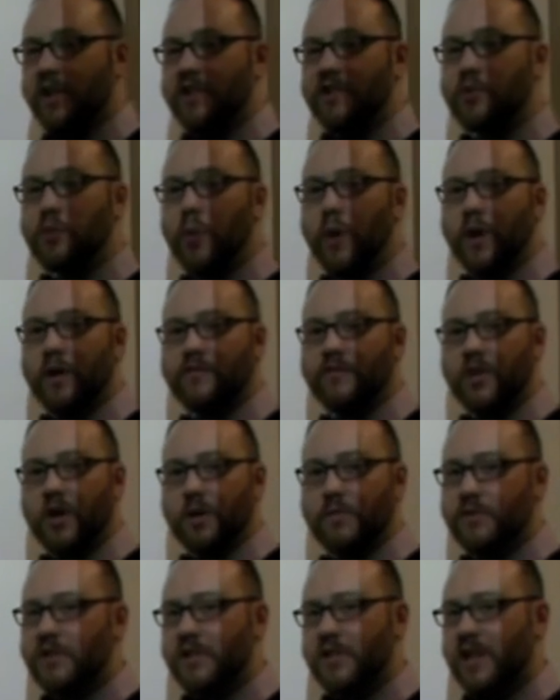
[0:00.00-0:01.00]
of these weird
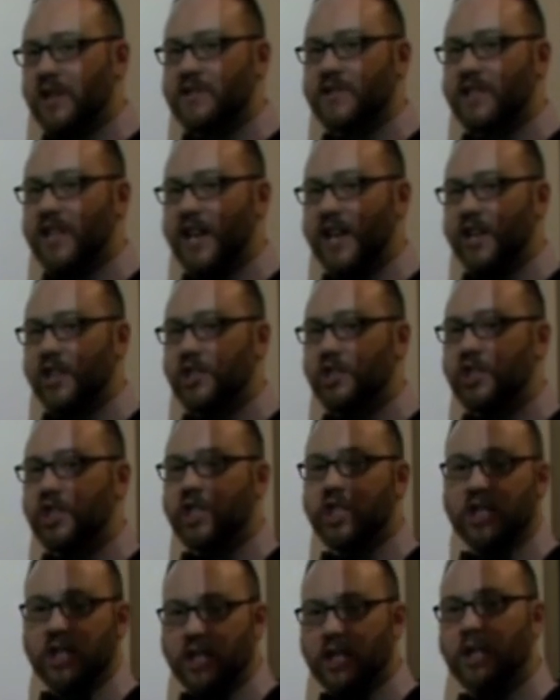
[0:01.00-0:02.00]
verbs that doesn't get a
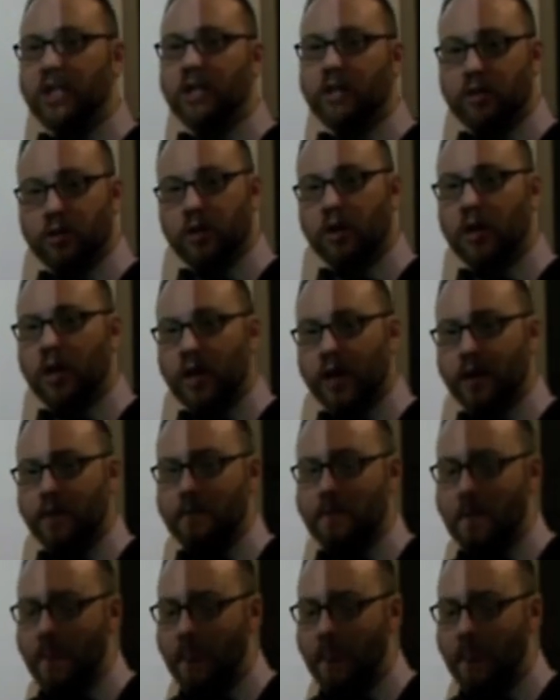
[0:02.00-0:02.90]
GE. Alright?